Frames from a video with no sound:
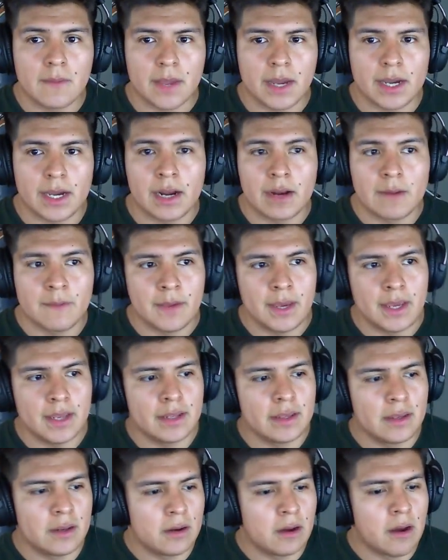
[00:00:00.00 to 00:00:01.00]
I gotta
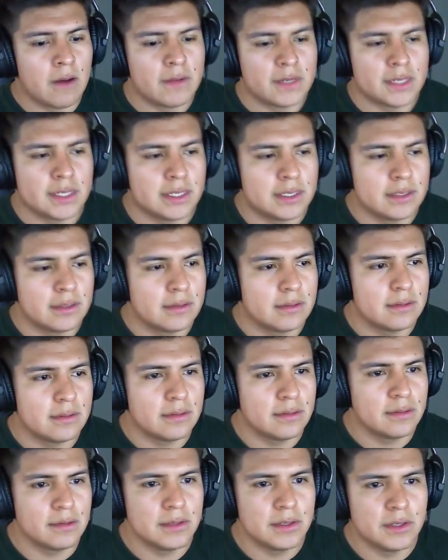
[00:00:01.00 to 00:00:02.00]
admit. Obviously,
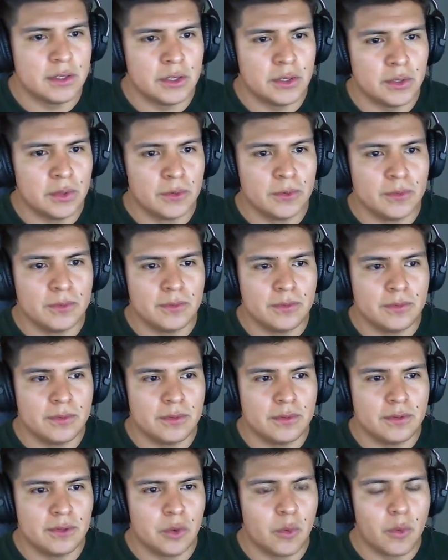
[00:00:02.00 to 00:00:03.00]
you
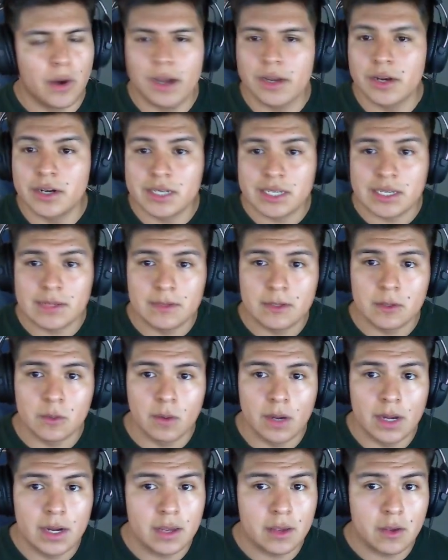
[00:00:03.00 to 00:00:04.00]
you want your team to
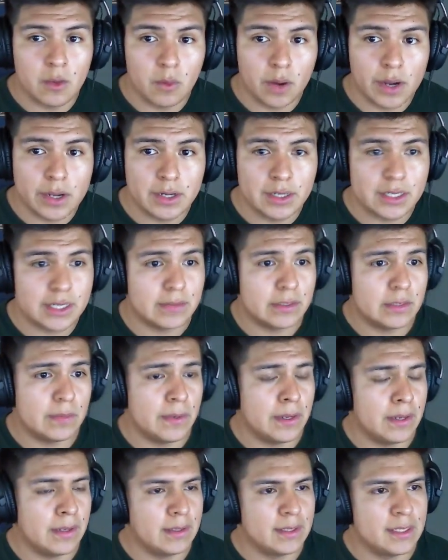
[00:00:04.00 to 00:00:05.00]
win and you want your team
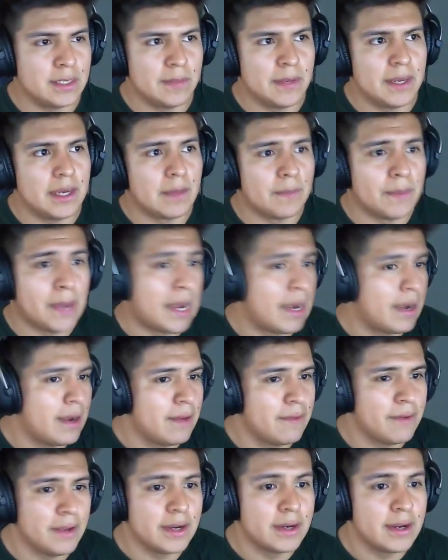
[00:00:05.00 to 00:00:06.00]
to be
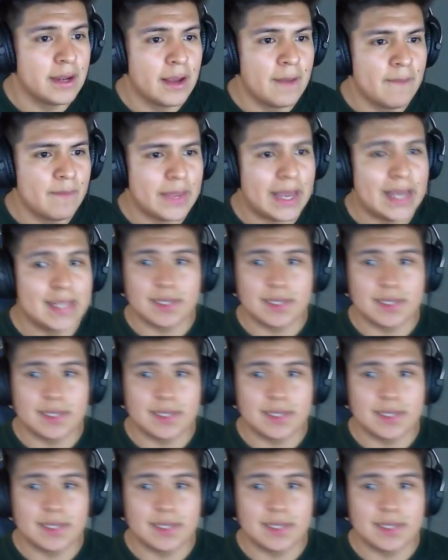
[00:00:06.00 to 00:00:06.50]
competitive and at